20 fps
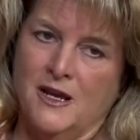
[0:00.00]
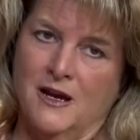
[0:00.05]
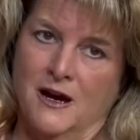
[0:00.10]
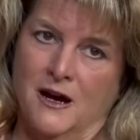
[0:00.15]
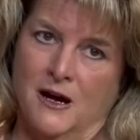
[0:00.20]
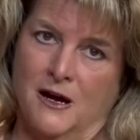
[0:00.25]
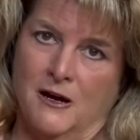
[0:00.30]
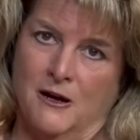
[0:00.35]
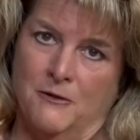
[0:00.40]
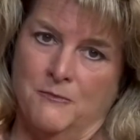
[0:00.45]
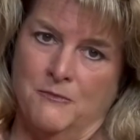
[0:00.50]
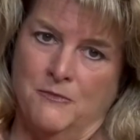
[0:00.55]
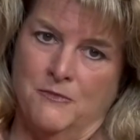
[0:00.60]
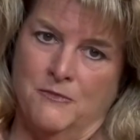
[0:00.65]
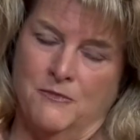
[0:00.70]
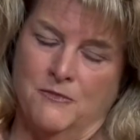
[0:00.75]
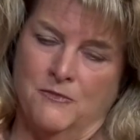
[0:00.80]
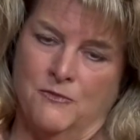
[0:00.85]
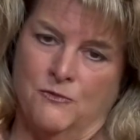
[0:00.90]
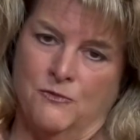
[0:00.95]
um,
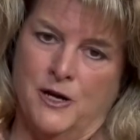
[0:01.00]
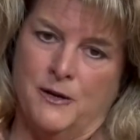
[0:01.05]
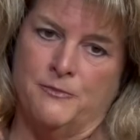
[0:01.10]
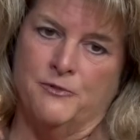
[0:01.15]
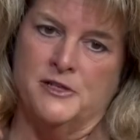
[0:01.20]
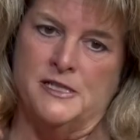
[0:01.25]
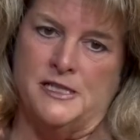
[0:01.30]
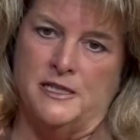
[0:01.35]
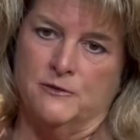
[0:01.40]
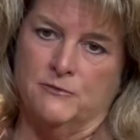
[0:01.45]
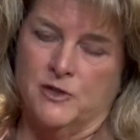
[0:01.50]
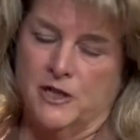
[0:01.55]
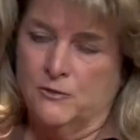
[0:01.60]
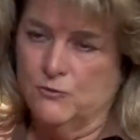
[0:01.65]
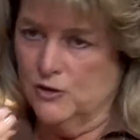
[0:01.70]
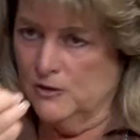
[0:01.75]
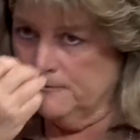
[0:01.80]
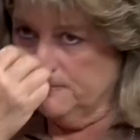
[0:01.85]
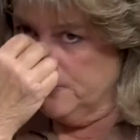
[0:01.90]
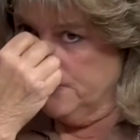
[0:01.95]
represent, when I
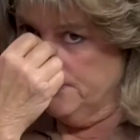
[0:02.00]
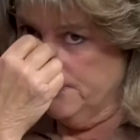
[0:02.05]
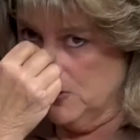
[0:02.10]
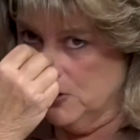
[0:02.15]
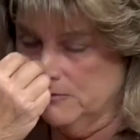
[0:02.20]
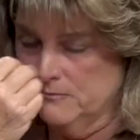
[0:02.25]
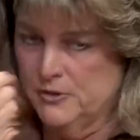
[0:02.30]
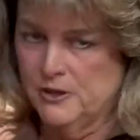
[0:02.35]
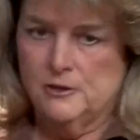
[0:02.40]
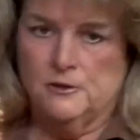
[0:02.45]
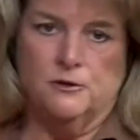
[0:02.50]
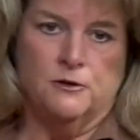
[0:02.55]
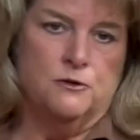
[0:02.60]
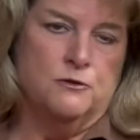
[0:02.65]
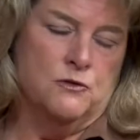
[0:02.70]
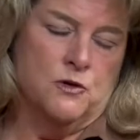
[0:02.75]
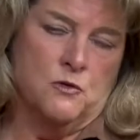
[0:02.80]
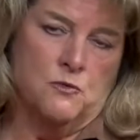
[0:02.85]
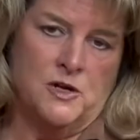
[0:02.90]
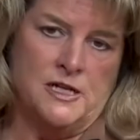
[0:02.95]
worked for Farm Bureau
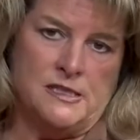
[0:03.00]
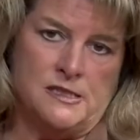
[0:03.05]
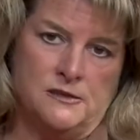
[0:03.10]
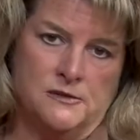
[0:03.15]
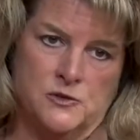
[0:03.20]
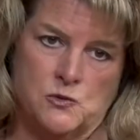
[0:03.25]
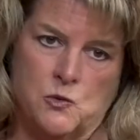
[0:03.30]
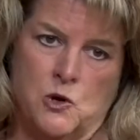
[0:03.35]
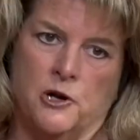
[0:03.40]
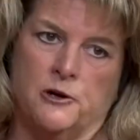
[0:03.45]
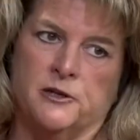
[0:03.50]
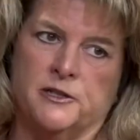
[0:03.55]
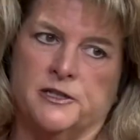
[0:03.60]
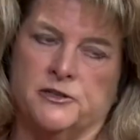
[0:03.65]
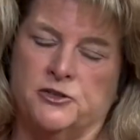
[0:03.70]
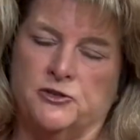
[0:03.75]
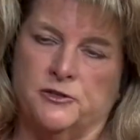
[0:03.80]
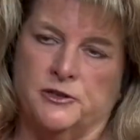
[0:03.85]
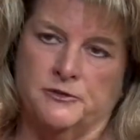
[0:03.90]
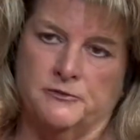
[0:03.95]
or Westlands Water
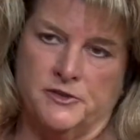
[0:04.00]
District,